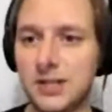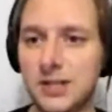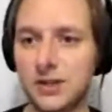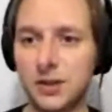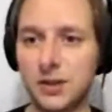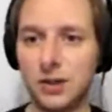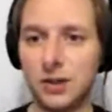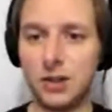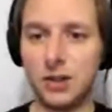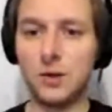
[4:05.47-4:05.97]

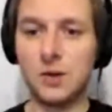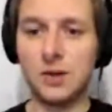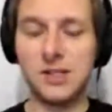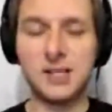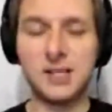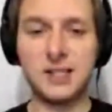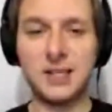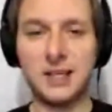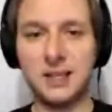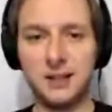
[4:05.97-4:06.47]
that you can
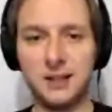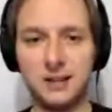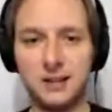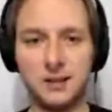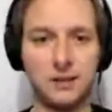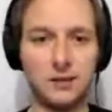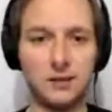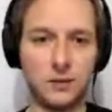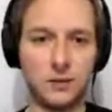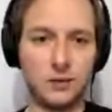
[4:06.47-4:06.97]
see
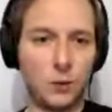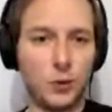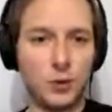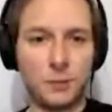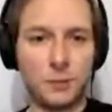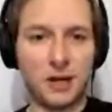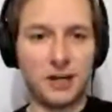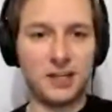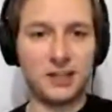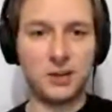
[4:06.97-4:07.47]
all the
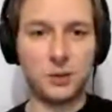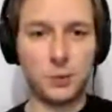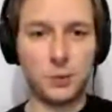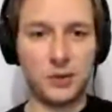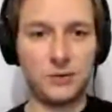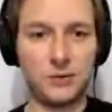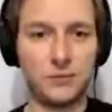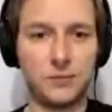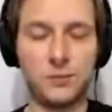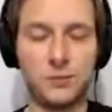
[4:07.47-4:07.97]
money that
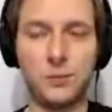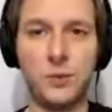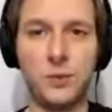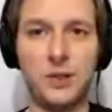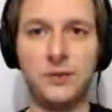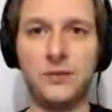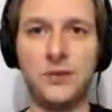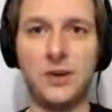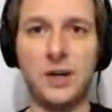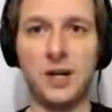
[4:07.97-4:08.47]
we've
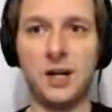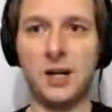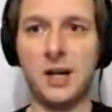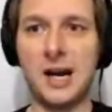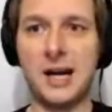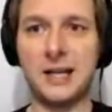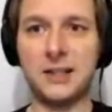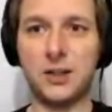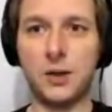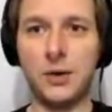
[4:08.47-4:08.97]
had
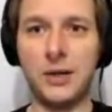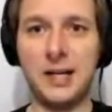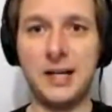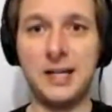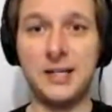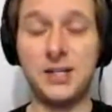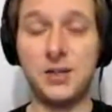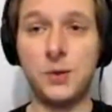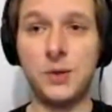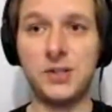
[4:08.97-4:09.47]
donated to
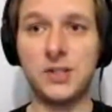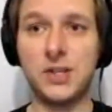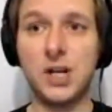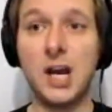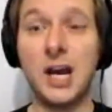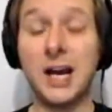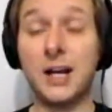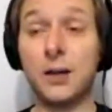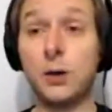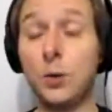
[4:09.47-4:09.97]
us. And
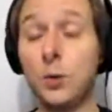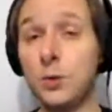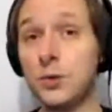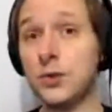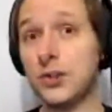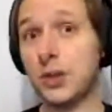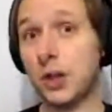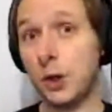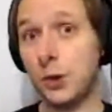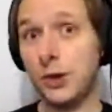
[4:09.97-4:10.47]
also,
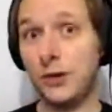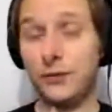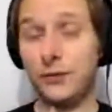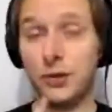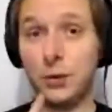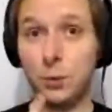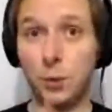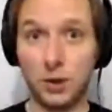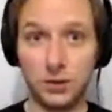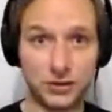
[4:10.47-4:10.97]
if you want to
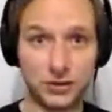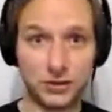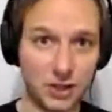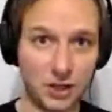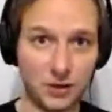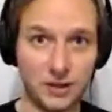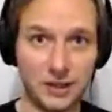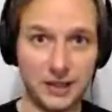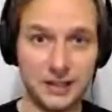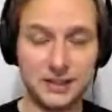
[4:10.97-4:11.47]
donate to us,
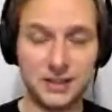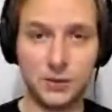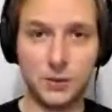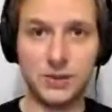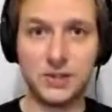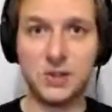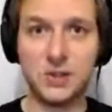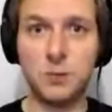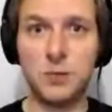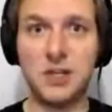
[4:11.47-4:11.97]
it means that
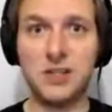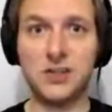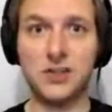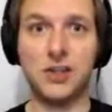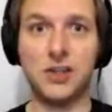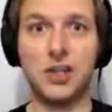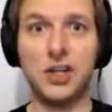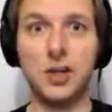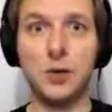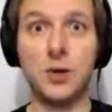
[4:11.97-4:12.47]
you know
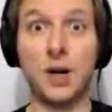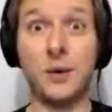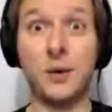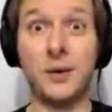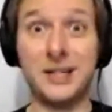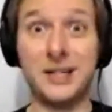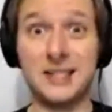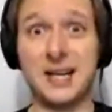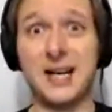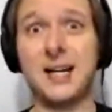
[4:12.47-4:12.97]
exactly
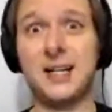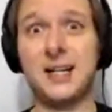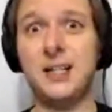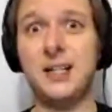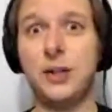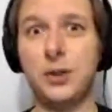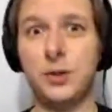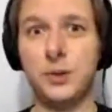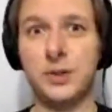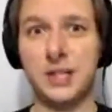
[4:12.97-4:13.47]
who's in
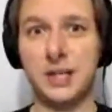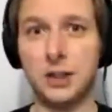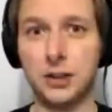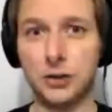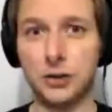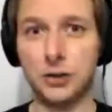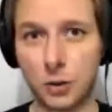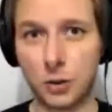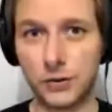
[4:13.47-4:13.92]
control of those funds.